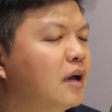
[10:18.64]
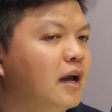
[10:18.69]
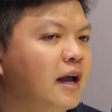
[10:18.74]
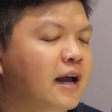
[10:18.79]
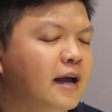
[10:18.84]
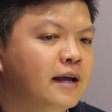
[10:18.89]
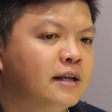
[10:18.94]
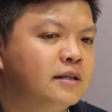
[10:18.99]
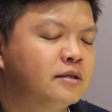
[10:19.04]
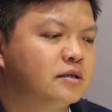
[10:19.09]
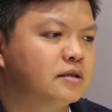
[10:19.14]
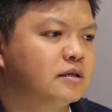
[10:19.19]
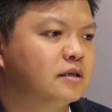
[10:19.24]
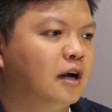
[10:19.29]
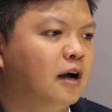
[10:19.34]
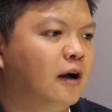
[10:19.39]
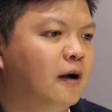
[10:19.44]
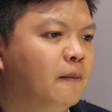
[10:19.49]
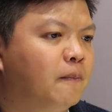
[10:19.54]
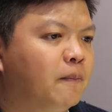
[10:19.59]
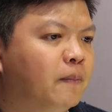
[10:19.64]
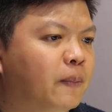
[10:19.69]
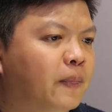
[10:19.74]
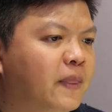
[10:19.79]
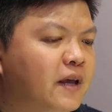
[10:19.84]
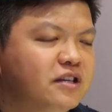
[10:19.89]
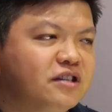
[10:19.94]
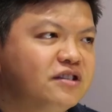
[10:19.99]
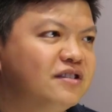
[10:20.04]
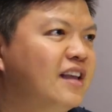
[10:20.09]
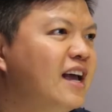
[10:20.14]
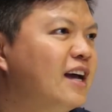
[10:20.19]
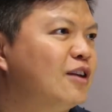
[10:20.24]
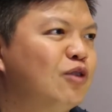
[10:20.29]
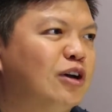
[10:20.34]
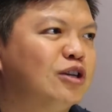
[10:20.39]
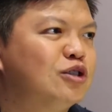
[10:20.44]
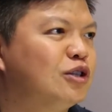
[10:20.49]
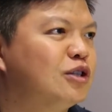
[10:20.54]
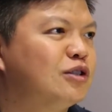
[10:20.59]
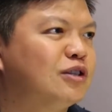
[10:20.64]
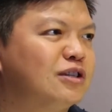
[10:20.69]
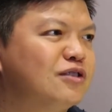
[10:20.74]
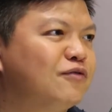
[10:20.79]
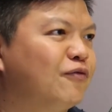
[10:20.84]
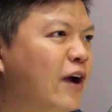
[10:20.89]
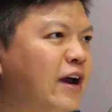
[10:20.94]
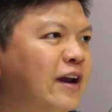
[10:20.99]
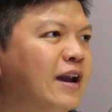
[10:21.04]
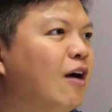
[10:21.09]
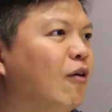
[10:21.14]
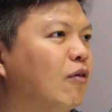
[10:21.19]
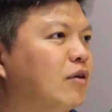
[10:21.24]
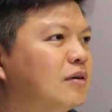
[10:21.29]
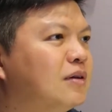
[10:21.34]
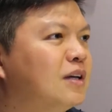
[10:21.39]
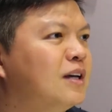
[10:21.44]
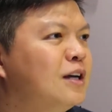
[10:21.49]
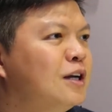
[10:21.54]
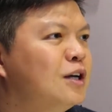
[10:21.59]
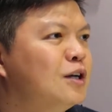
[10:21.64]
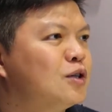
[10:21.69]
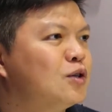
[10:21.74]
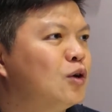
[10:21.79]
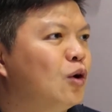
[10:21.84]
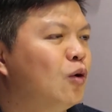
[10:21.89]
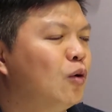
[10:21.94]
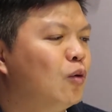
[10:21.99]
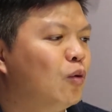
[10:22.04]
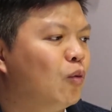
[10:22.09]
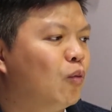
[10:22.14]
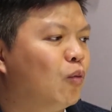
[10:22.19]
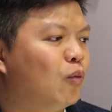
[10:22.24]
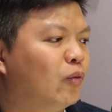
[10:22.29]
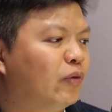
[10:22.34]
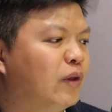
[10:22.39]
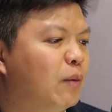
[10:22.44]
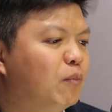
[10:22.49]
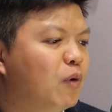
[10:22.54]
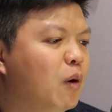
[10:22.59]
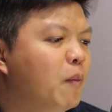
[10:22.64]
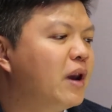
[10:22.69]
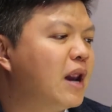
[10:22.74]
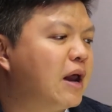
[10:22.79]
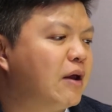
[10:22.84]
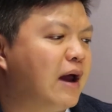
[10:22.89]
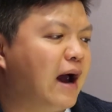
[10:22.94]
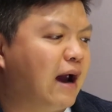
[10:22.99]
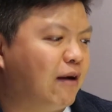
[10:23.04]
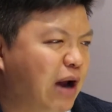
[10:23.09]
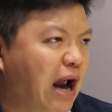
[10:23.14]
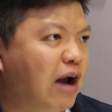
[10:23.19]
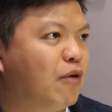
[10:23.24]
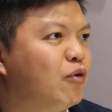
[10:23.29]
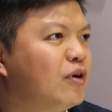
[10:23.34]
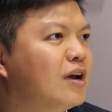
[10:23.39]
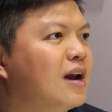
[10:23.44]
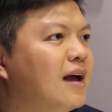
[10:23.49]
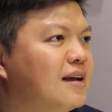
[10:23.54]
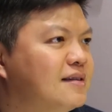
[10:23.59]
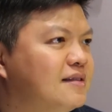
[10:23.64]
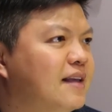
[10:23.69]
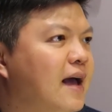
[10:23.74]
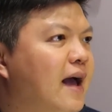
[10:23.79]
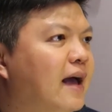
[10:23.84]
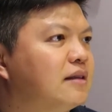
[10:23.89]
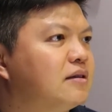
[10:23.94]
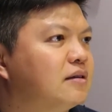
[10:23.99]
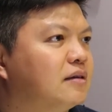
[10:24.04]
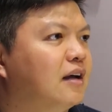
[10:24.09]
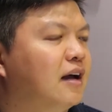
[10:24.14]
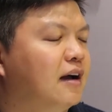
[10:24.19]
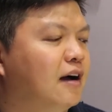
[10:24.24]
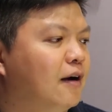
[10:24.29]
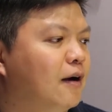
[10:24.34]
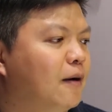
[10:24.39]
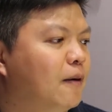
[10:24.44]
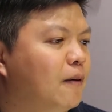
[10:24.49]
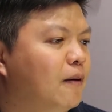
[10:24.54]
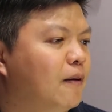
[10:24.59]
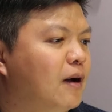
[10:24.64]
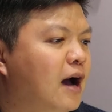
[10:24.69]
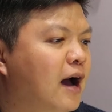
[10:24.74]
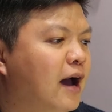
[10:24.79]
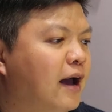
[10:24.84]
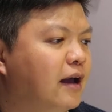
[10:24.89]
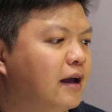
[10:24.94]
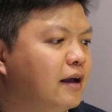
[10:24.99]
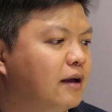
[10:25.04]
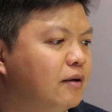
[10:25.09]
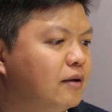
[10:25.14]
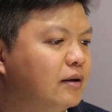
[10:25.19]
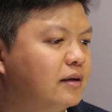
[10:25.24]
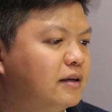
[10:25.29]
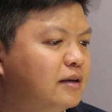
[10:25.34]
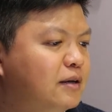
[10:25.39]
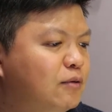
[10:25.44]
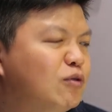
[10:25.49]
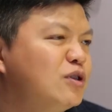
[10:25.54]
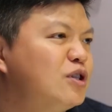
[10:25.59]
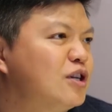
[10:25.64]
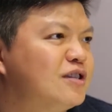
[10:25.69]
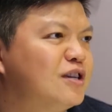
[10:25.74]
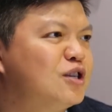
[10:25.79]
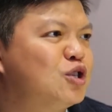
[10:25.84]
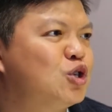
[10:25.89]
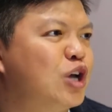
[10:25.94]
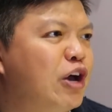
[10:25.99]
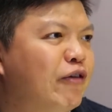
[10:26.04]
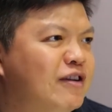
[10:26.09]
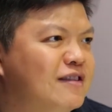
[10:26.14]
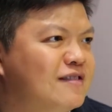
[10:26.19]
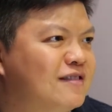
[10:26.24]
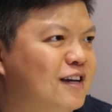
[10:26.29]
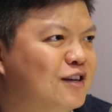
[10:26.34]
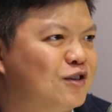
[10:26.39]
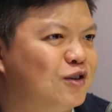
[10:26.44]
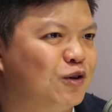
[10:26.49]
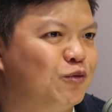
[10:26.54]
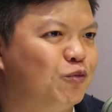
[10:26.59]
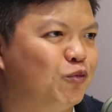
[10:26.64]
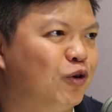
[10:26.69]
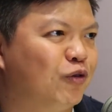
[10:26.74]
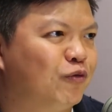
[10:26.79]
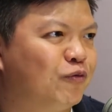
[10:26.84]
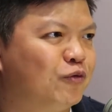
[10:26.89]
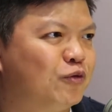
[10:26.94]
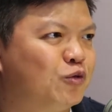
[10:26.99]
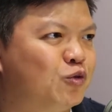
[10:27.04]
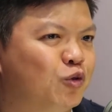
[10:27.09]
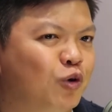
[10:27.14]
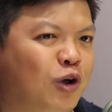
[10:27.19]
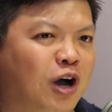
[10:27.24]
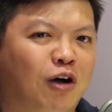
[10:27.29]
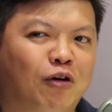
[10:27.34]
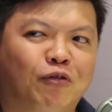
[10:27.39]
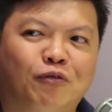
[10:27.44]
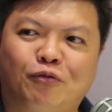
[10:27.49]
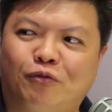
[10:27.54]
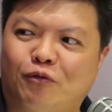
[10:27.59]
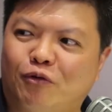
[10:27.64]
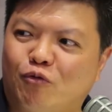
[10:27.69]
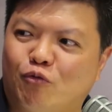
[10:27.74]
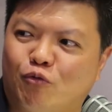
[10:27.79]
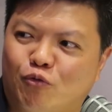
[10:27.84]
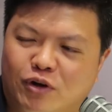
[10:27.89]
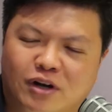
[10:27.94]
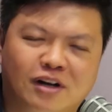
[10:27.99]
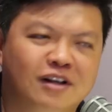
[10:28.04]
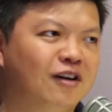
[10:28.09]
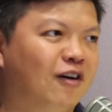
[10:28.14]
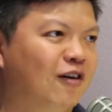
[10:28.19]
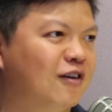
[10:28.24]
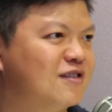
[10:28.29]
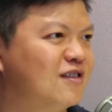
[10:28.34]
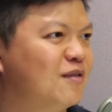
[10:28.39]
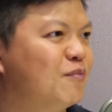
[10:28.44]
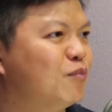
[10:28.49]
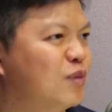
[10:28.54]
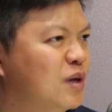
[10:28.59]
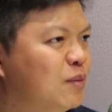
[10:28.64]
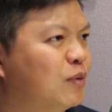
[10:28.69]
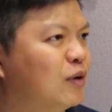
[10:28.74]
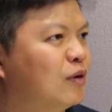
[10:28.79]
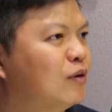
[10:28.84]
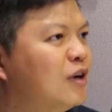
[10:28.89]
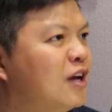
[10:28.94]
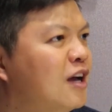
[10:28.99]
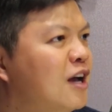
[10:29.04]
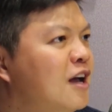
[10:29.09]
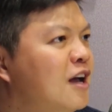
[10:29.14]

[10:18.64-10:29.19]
And they're just there to actually just find out. So the moment I realized that, it was just a sharing session with 12 really awesome people.